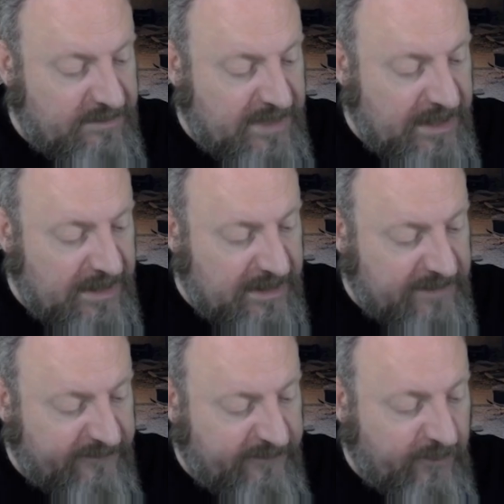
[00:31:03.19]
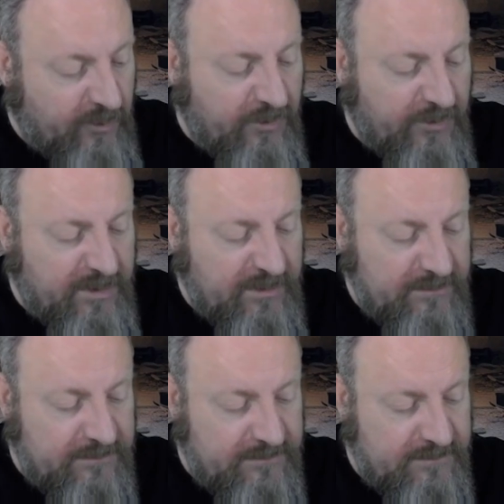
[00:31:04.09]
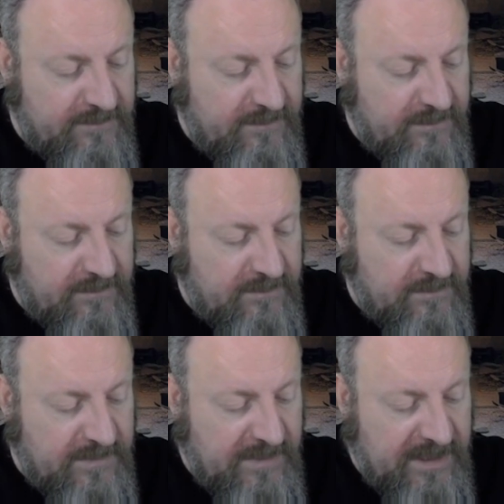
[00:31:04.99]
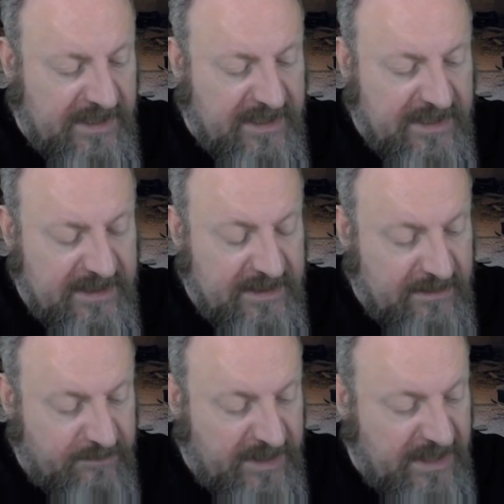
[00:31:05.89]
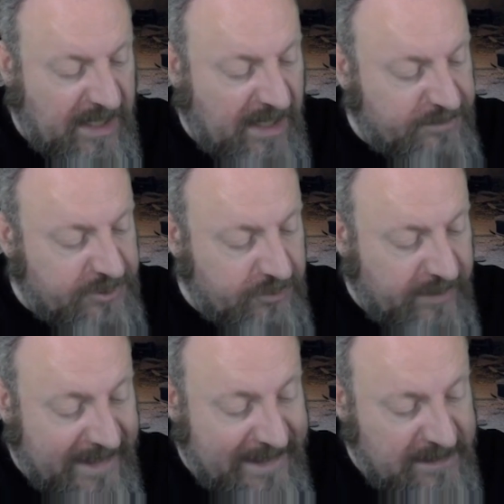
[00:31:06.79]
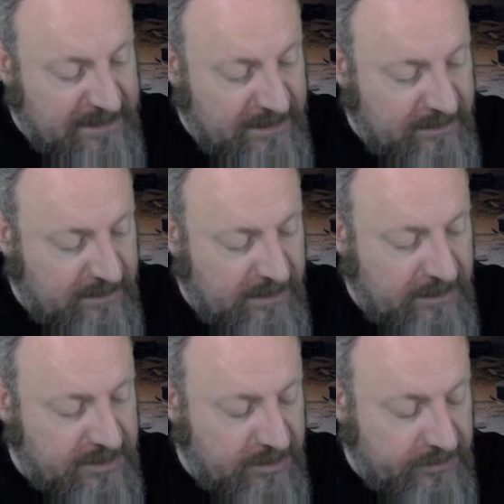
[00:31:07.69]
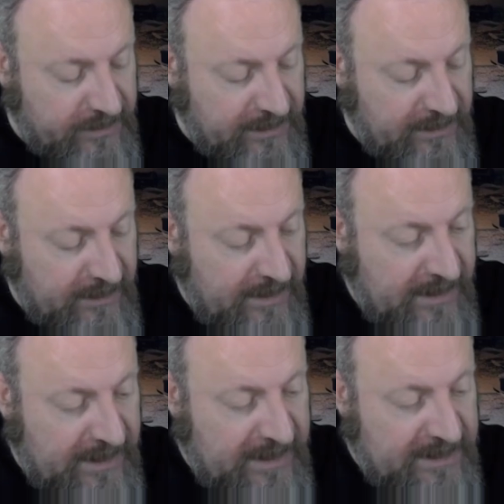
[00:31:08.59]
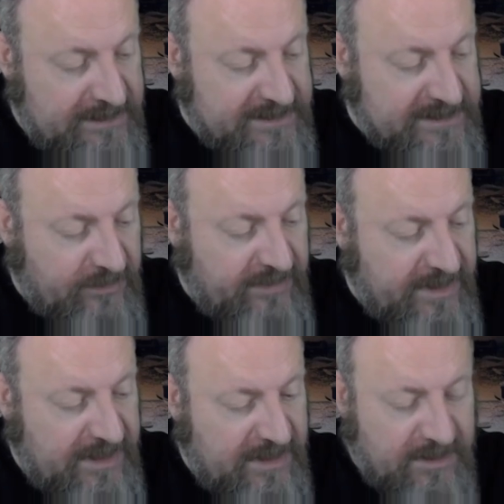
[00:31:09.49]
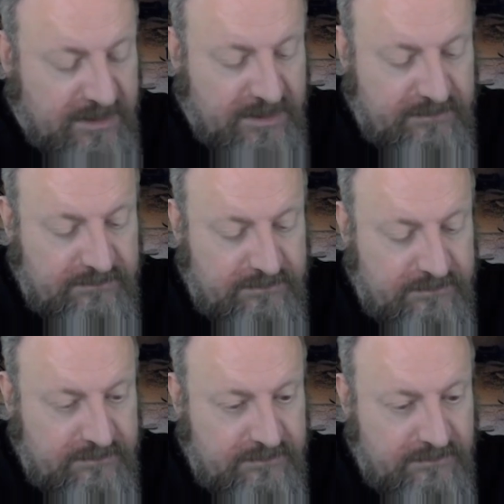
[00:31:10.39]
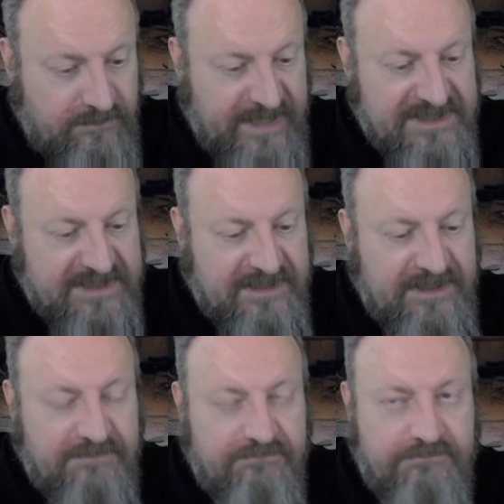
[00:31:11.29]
begin at 4 and can be up to 8 in total. So they are basically,